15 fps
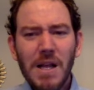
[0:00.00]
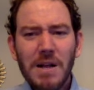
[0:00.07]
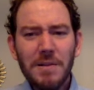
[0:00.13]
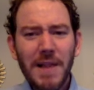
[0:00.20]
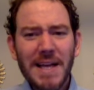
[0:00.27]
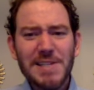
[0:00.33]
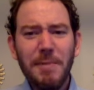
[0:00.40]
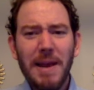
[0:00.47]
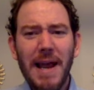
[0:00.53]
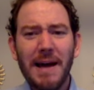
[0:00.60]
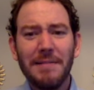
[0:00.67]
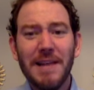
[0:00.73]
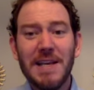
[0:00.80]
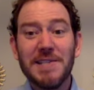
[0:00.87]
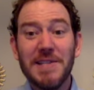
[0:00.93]
Last but
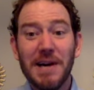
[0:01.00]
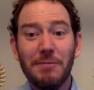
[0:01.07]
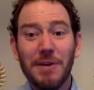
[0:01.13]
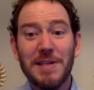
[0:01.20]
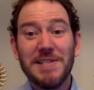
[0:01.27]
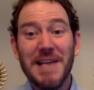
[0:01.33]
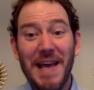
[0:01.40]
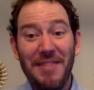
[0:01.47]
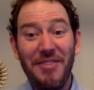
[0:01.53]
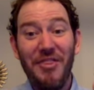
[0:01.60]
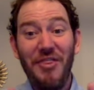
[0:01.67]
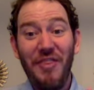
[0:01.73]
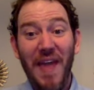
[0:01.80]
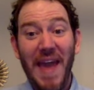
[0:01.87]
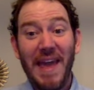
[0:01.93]
not least, I want to say
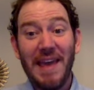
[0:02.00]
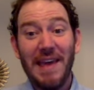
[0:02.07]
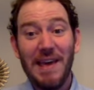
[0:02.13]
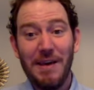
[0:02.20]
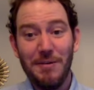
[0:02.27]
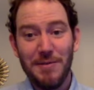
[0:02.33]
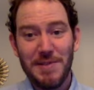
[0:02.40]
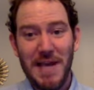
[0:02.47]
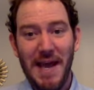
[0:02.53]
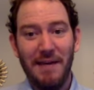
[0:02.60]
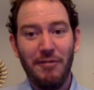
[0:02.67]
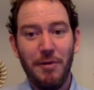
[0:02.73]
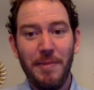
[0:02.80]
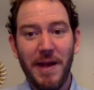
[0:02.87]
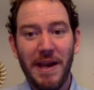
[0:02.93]
thank you to
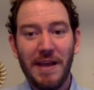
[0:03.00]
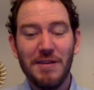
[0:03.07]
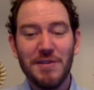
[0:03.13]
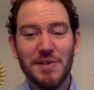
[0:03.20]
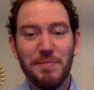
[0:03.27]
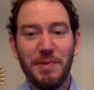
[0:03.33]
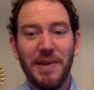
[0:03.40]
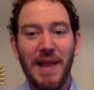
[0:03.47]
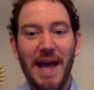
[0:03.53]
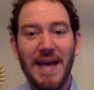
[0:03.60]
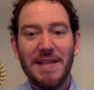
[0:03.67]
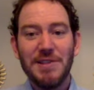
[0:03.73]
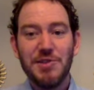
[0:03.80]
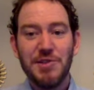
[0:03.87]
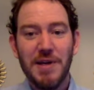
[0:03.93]
everybody who's
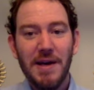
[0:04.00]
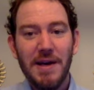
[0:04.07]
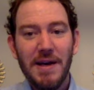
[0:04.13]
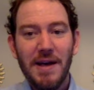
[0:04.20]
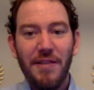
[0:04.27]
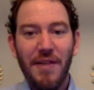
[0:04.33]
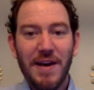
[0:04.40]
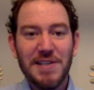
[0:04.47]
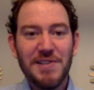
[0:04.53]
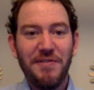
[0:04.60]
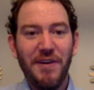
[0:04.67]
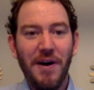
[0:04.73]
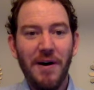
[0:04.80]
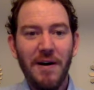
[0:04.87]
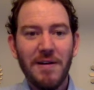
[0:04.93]
pledged thus
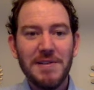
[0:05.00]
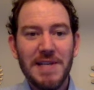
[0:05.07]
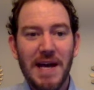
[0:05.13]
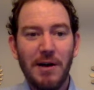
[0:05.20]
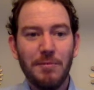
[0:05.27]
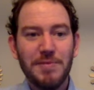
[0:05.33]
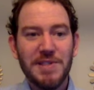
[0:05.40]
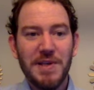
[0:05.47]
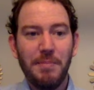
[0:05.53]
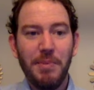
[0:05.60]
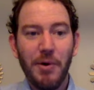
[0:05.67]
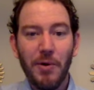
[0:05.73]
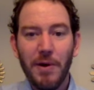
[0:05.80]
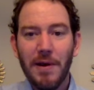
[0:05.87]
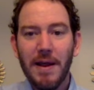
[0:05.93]
far to help
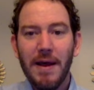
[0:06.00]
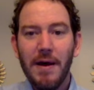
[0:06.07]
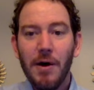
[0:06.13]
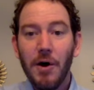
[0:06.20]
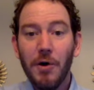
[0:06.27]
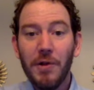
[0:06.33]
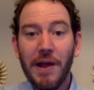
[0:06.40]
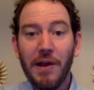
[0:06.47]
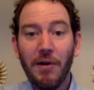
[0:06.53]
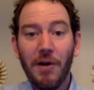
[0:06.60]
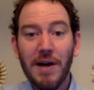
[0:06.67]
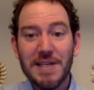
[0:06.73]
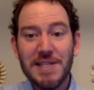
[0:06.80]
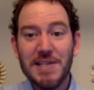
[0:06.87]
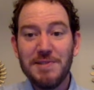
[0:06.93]
support Holy
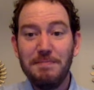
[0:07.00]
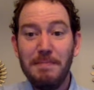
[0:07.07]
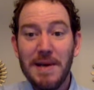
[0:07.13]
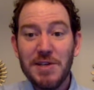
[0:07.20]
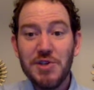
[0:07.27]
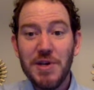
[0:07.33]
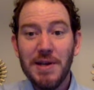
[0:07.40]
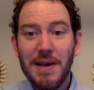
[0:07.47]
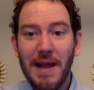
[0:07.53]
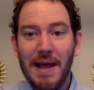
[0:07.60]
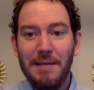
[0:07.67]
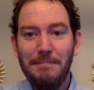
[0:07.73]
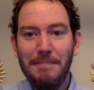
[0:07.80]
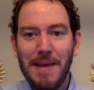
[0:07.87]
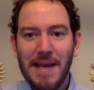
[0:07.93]
Cross's mission
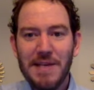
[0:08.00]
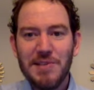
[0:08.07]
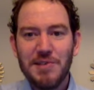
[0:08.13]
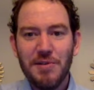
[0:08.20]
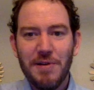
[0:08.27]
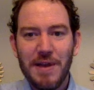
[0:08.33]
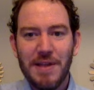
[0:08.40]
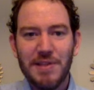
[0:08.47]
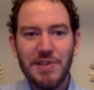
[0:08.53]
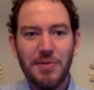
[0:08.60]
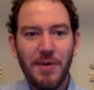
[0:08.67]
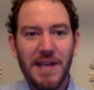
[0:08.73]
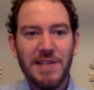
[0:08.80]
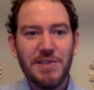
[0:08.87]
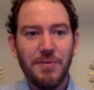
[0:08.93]
and ministry in
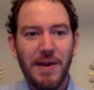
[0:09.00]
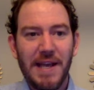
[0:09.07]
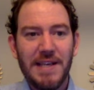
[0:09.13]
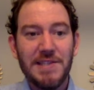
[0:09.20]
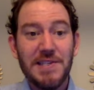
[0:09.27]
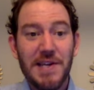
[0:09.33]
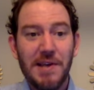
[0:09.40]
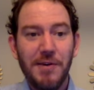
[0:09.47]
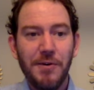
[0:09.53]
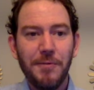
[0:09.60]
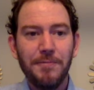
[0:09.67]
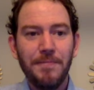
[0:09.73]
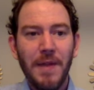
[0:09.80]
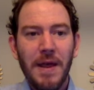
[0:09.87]
2022.